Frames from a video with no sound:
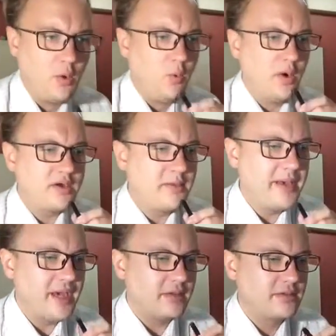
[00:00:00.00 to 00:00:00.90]
Welcome
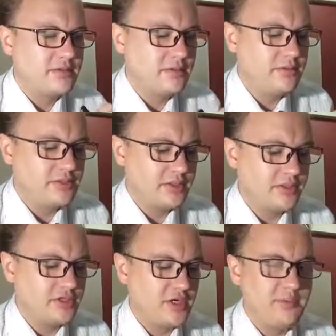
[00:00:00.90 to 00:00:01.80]
back to Jinka
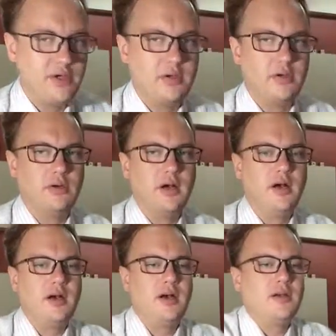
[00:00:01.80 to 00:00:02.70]
Jabo.
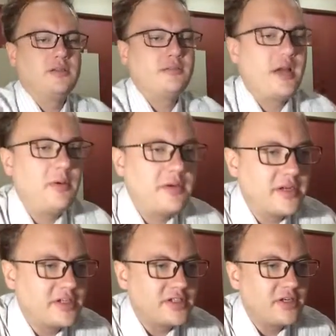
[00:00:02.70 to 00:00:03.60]
I wanted
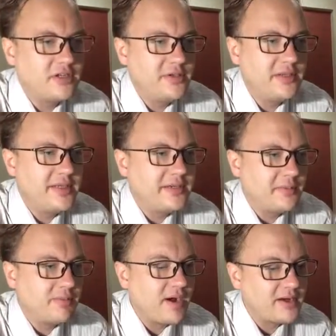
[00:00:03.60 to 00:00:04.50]
to start doing the daily
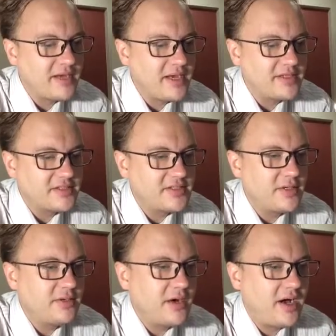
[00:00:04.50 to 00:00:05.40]
broadcast,
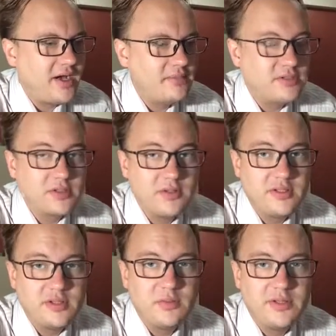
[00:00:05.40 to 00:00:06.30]
so I'm just going
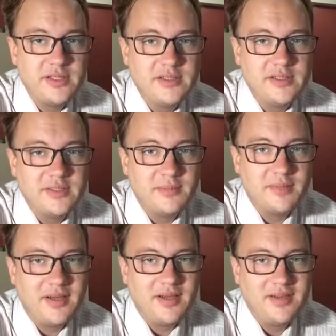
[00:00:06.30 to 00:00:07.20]
to read some
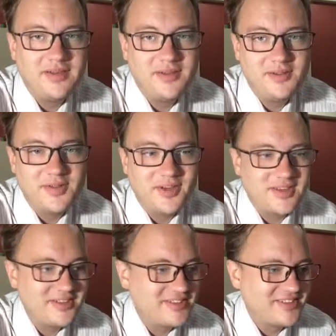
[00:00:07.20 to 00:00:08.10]
news
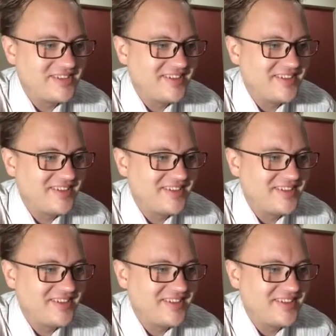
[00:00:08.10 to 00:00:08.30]
articles,